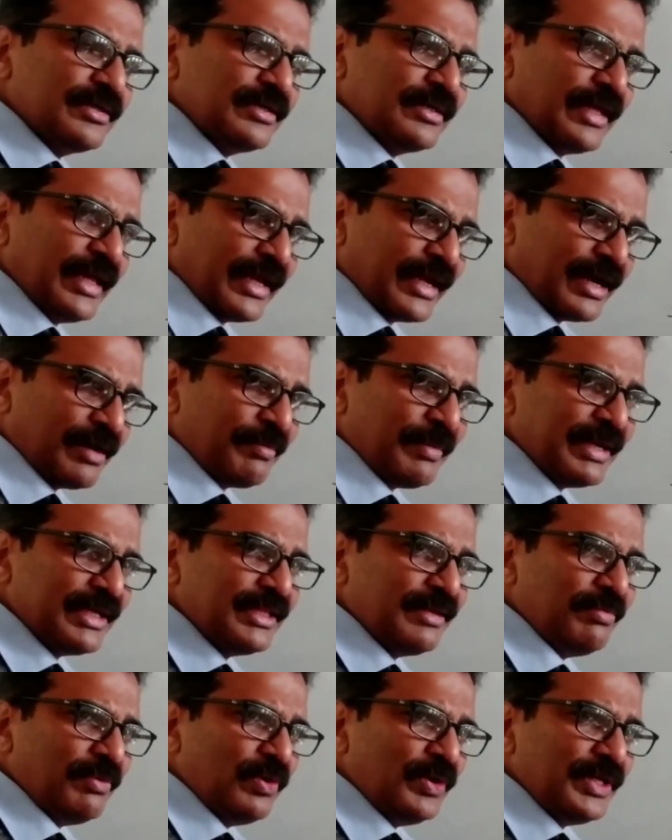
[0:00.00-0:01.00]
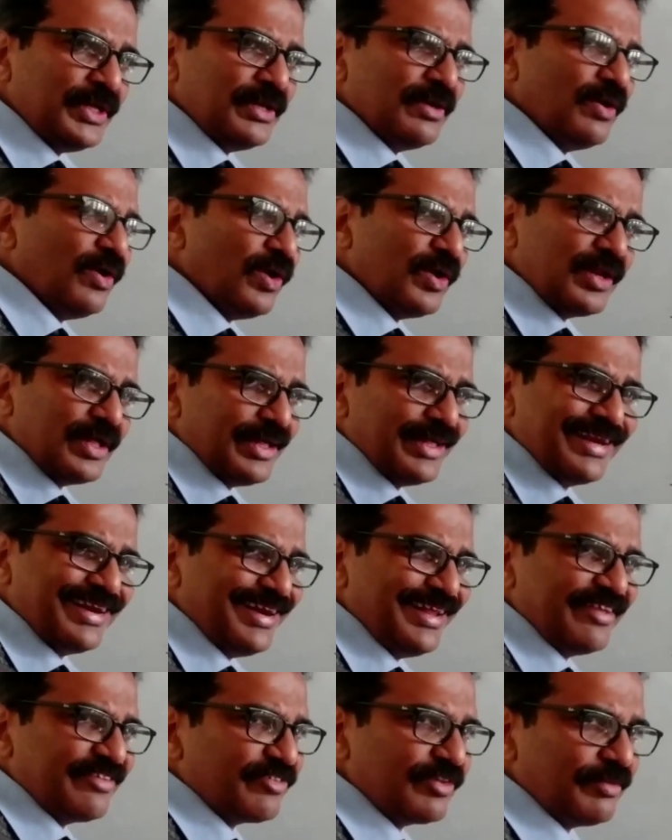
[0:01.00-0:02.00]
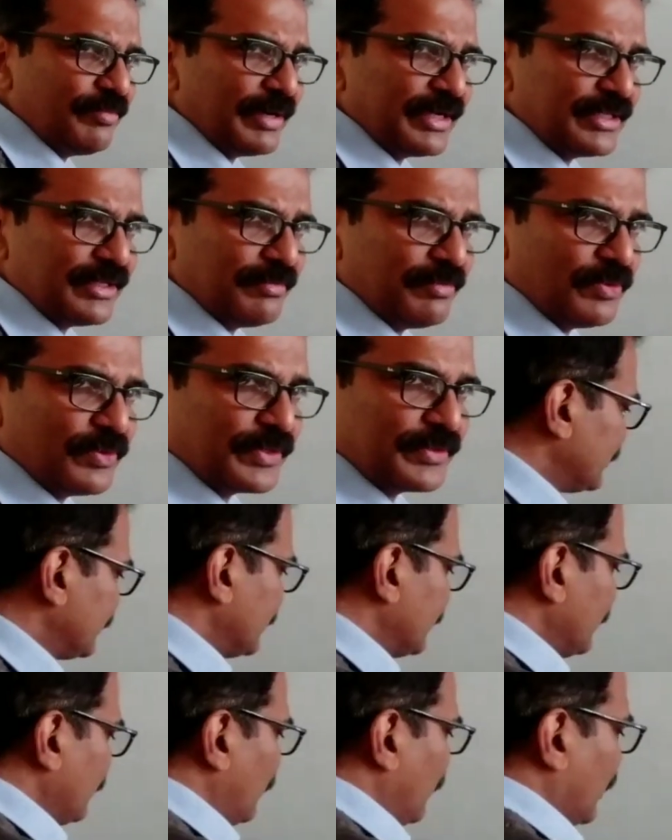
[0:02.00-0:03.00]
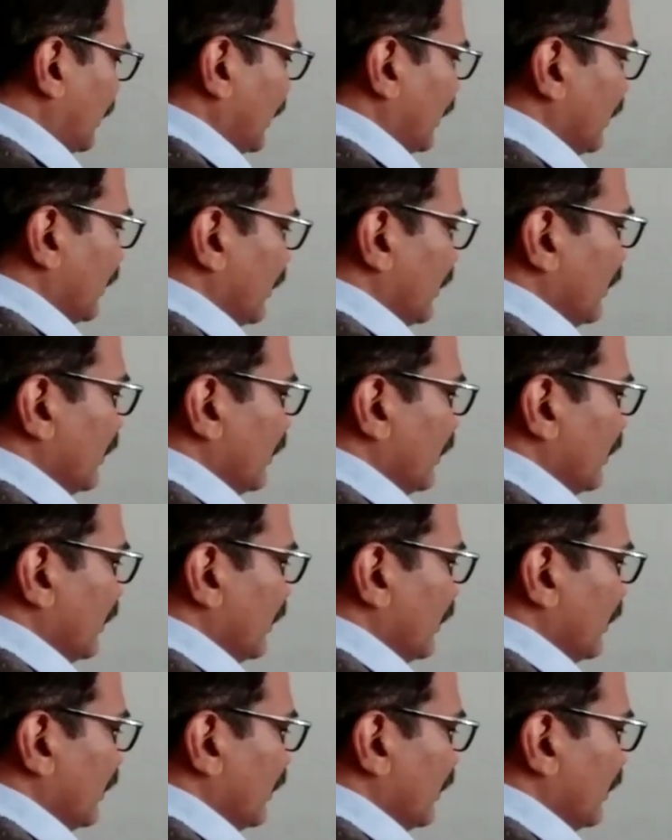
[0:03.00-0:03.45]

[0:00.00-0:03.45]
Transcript: taken by the body or released by the body. Okay,